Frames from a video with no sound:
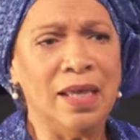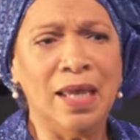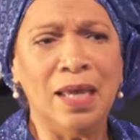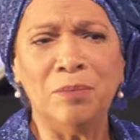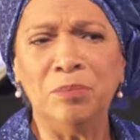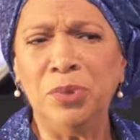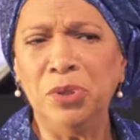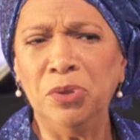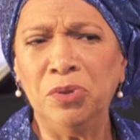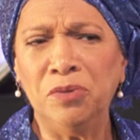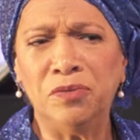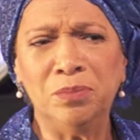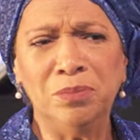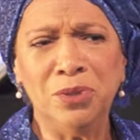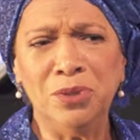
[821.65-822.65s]
And
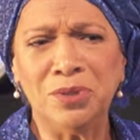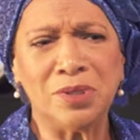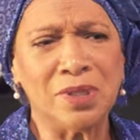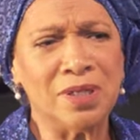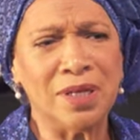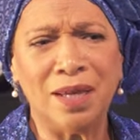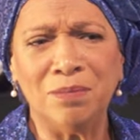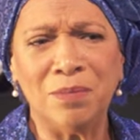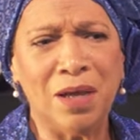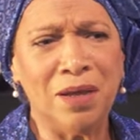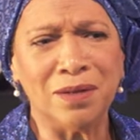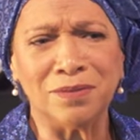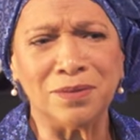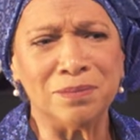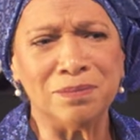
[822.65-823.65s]
beautiful music came out
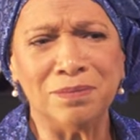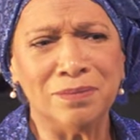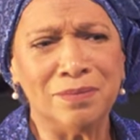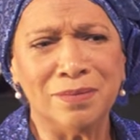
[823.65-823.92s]
of them.